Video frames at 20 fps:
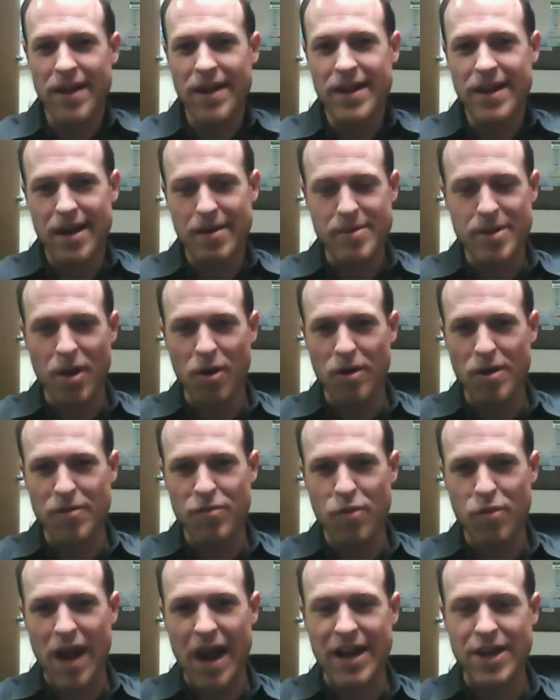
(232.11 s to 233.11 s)
if we're
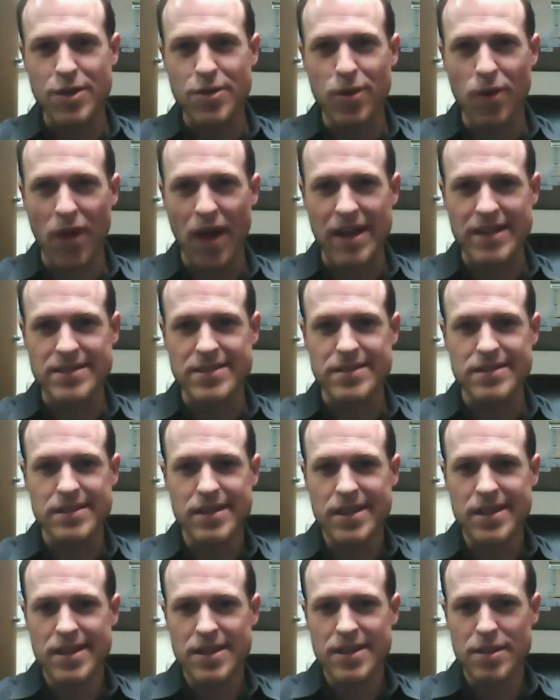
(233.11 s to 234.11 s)
not utilizing
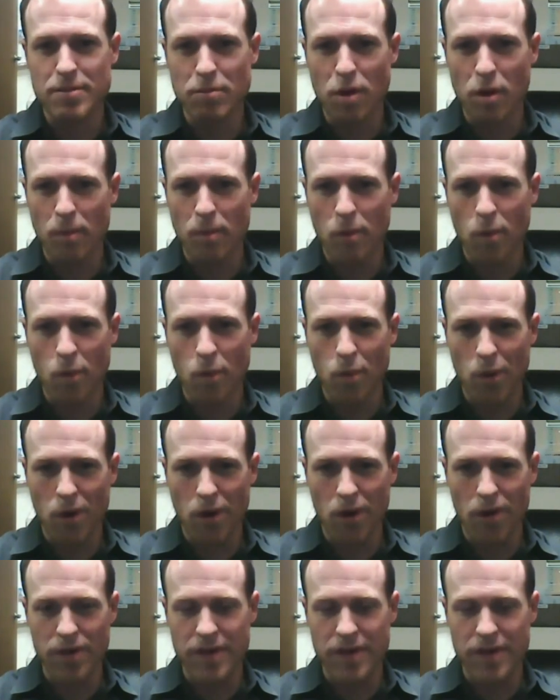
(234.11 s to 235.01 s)
the mobile world